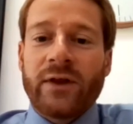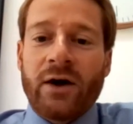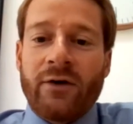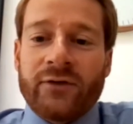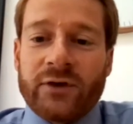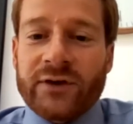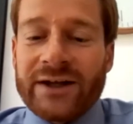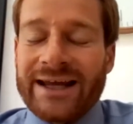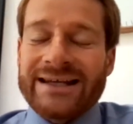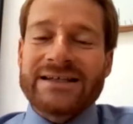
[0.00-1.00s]
They're
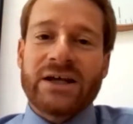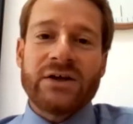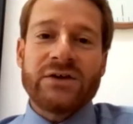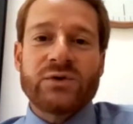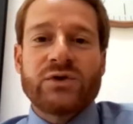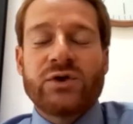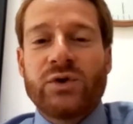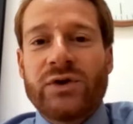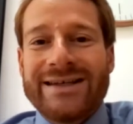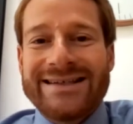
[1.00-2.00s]
obviously entitled
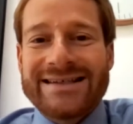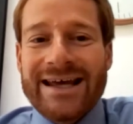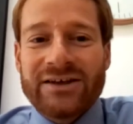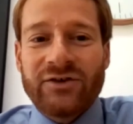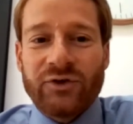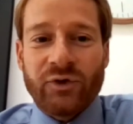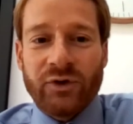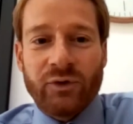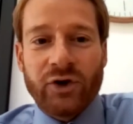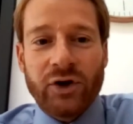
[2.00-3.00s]
to the statutory
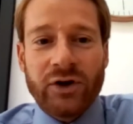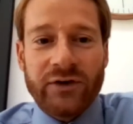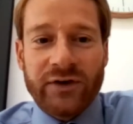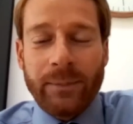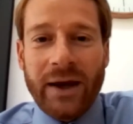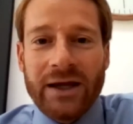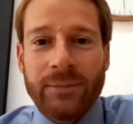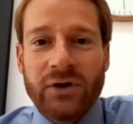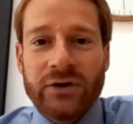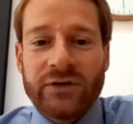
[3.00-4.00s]
redundancy
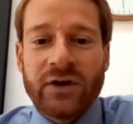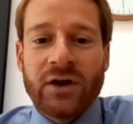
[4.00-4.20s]
payment.